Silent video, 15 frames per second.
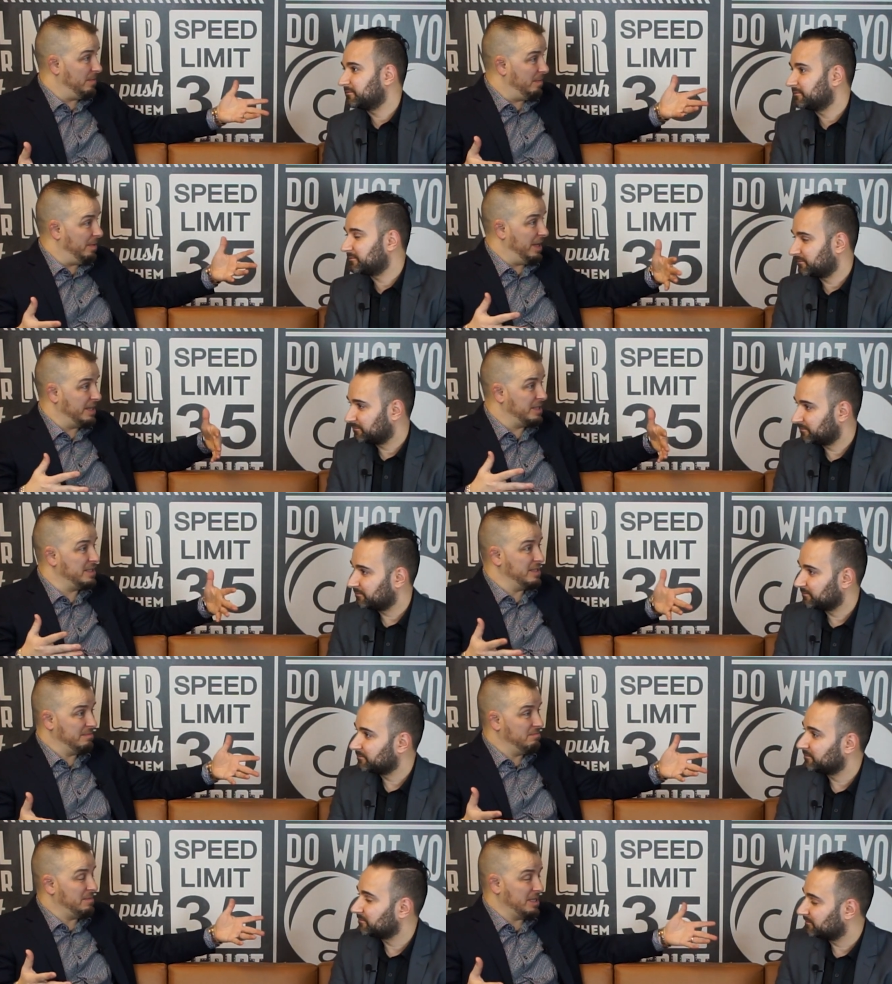Speaker 1: I mean,
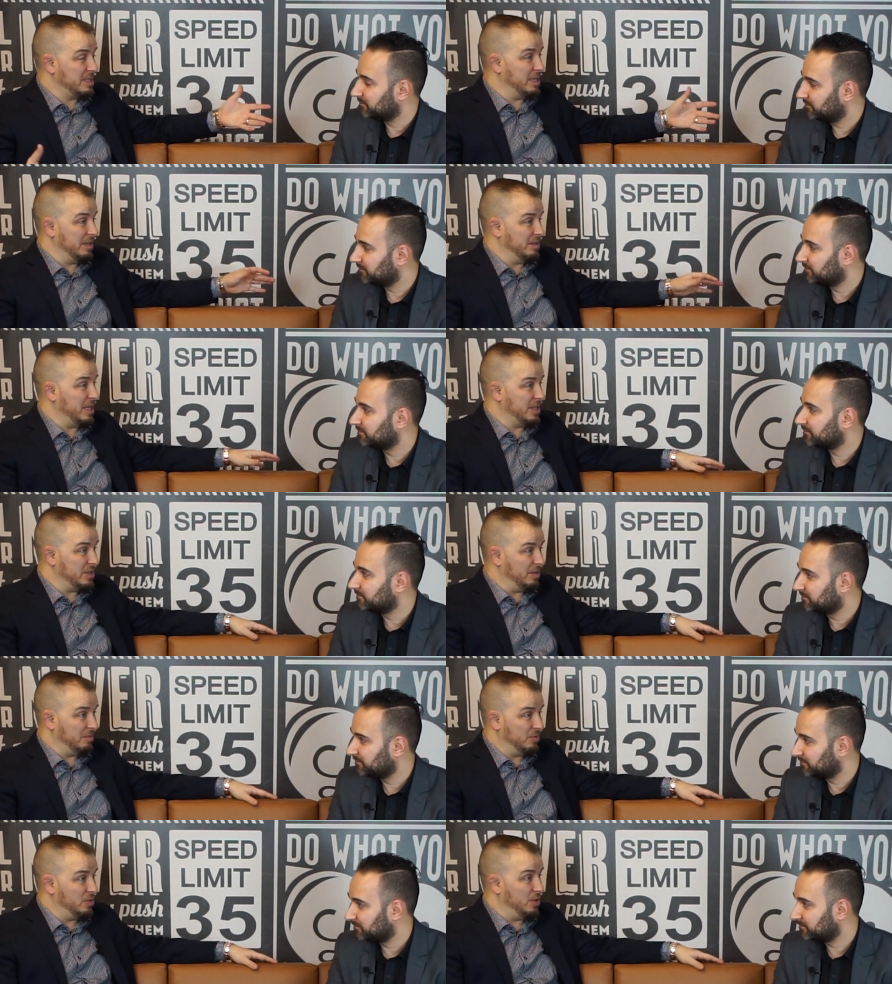that's that's a that's
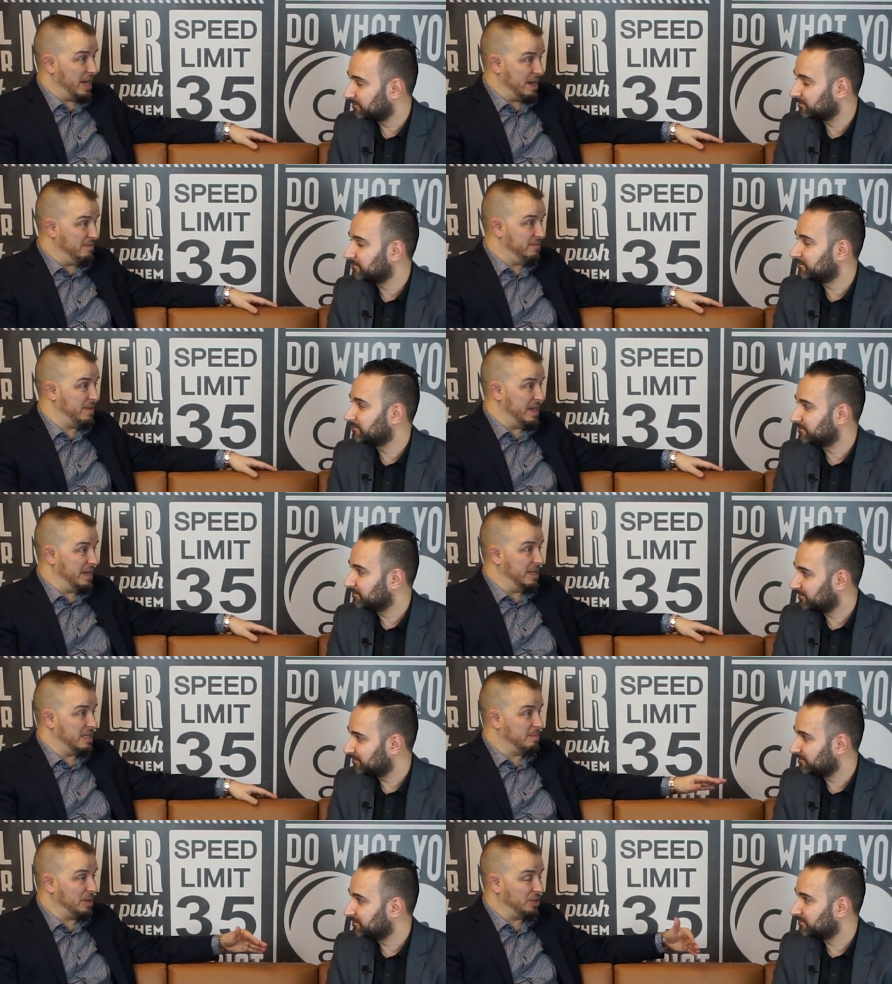a great feat,
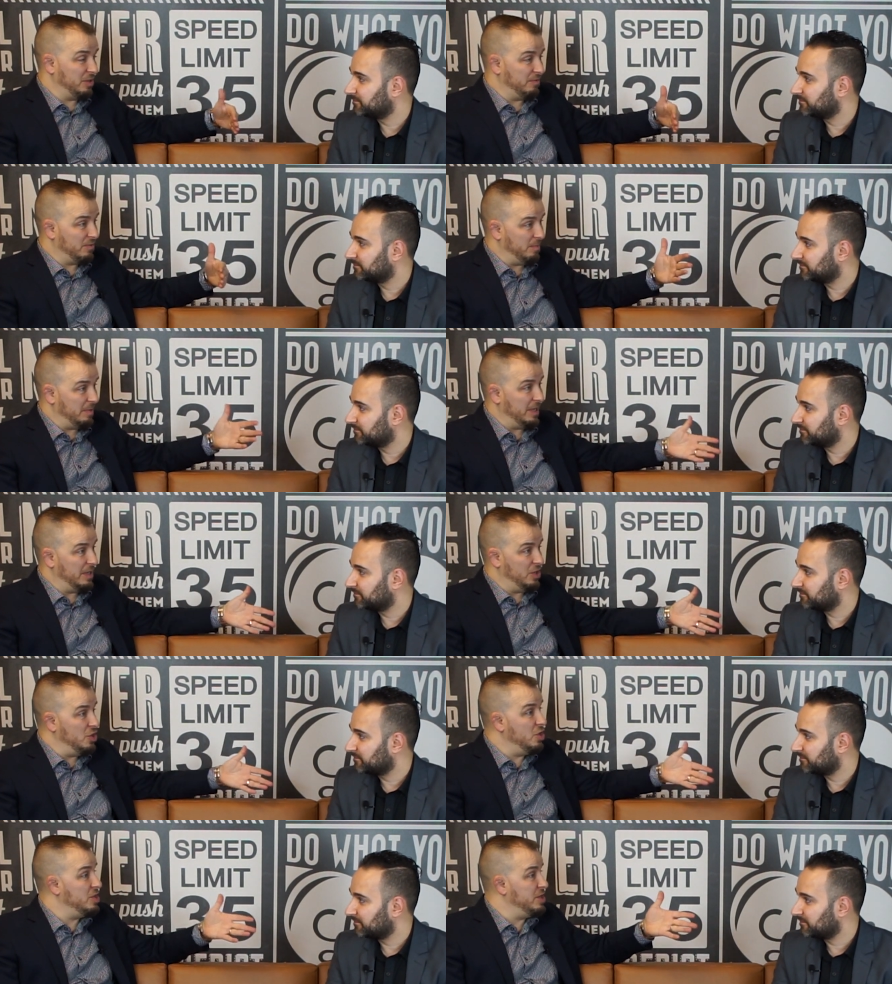especially for
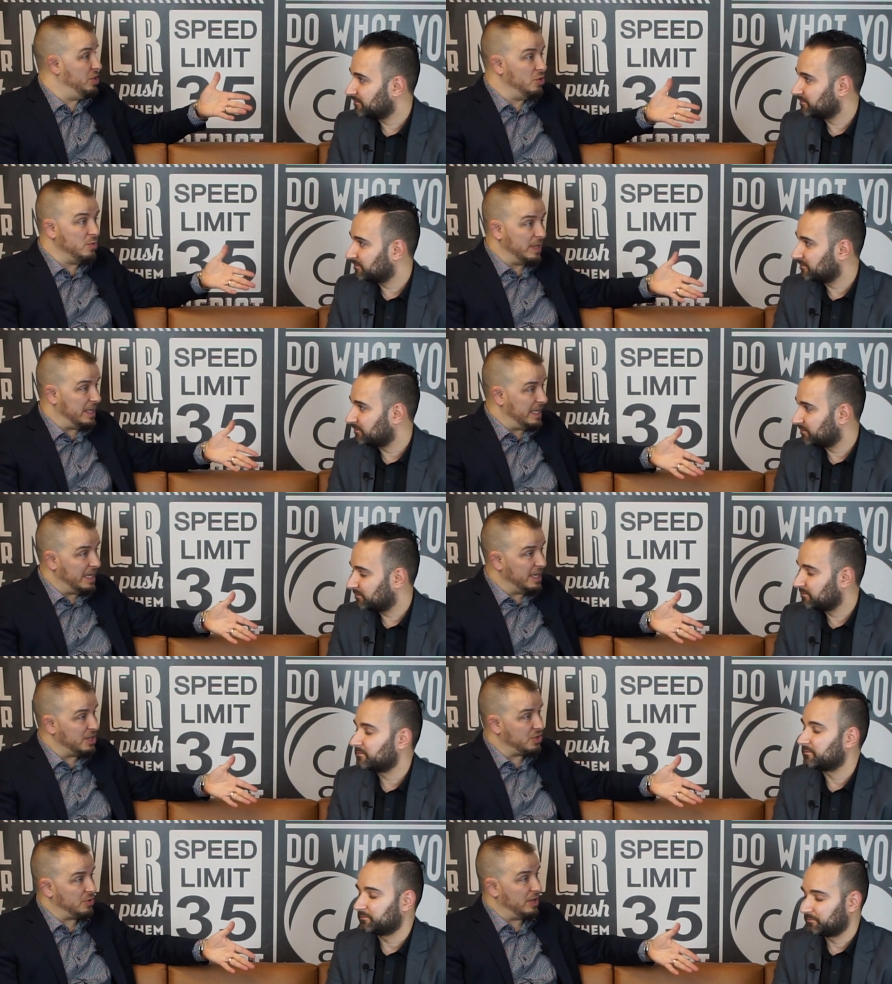being new in the
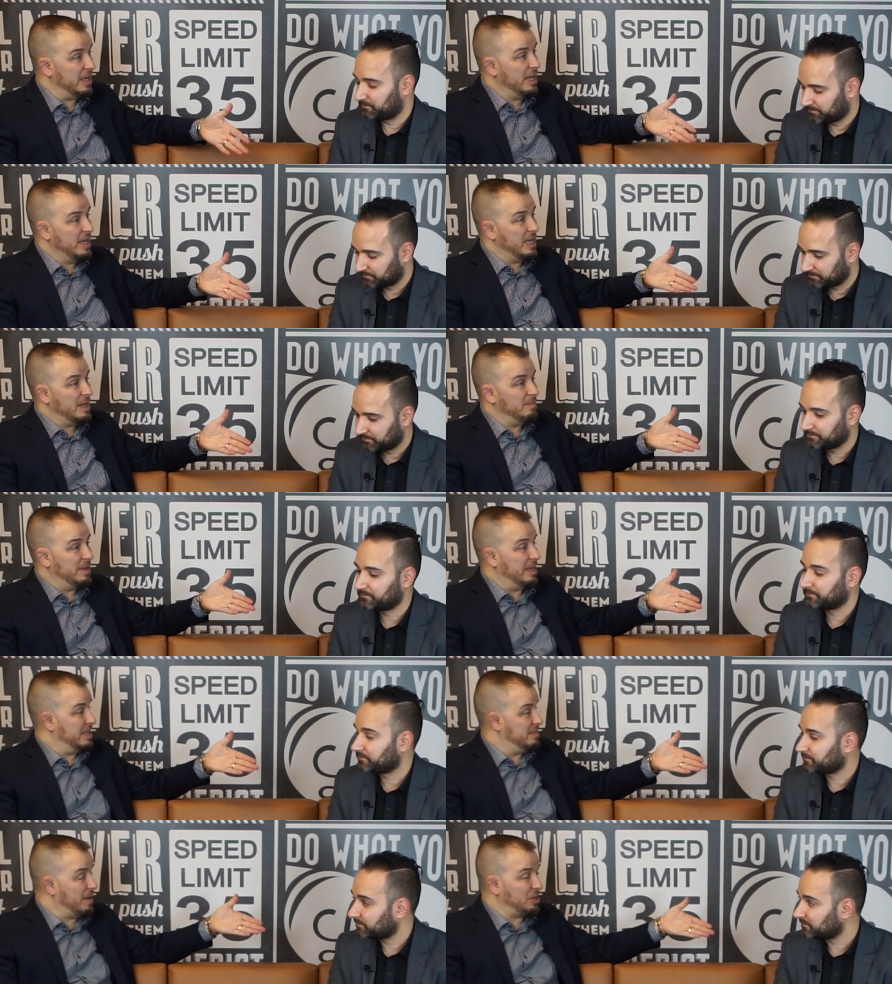industry, but
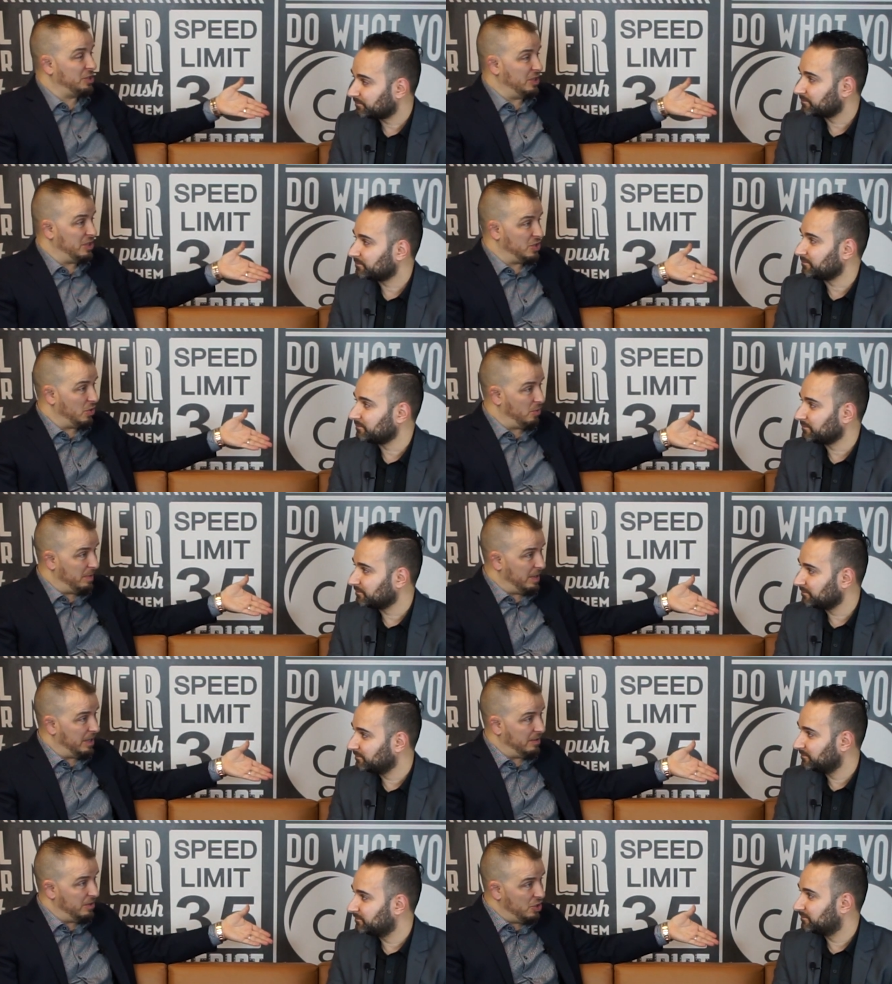especially so
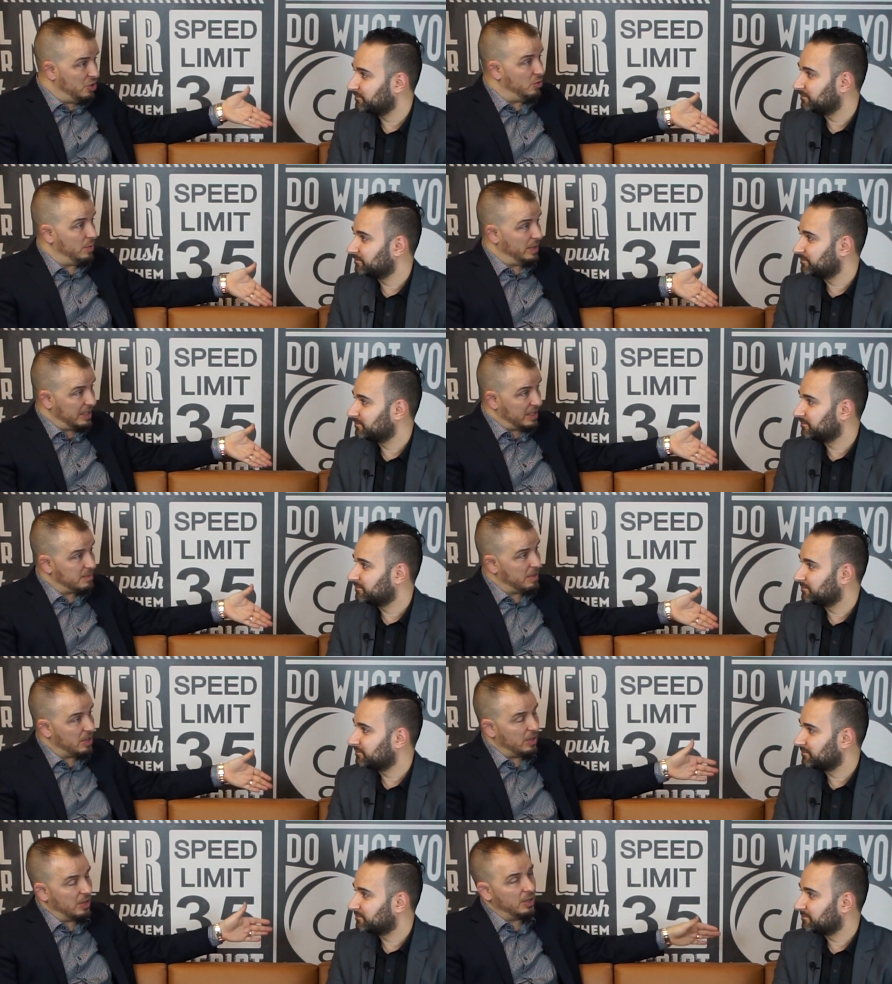being new with
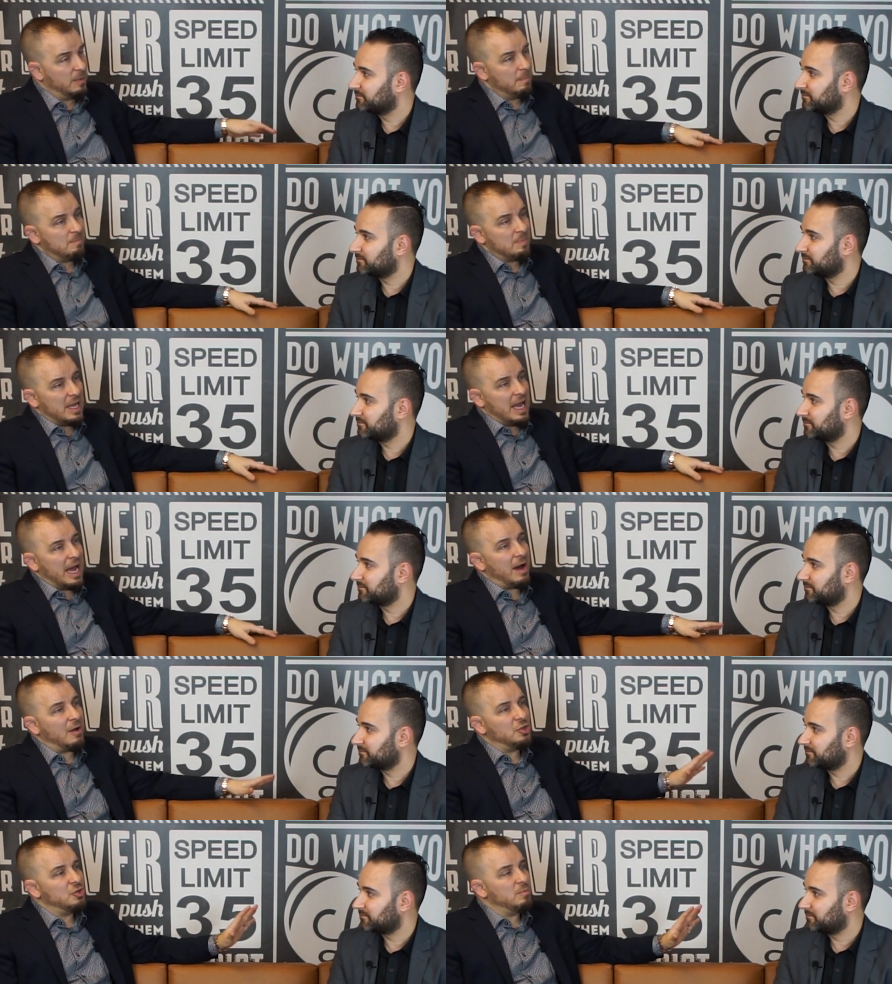Experior.
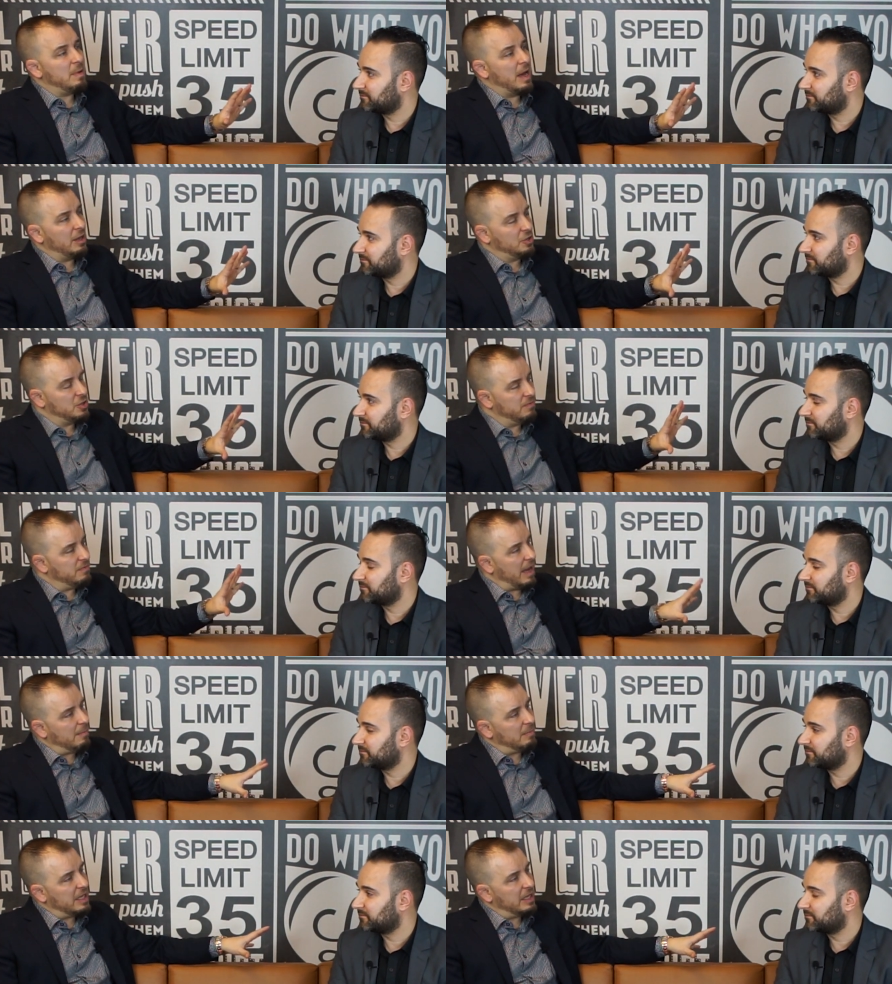How did you balance your
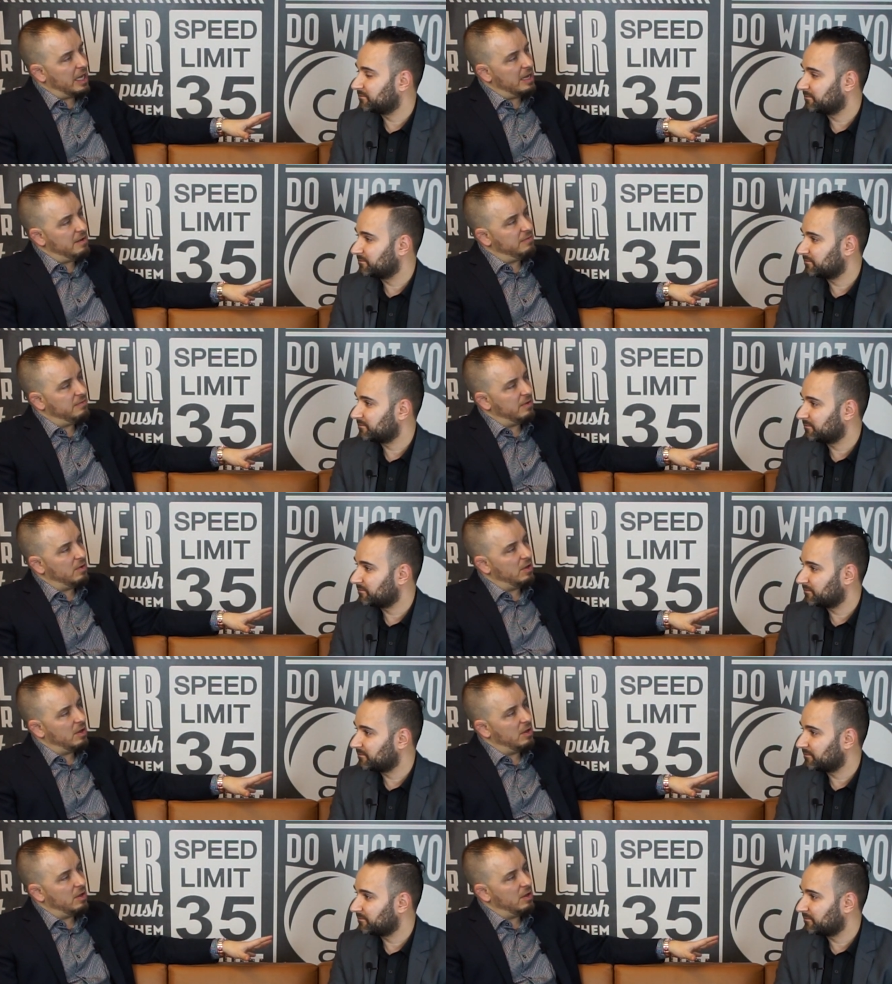family life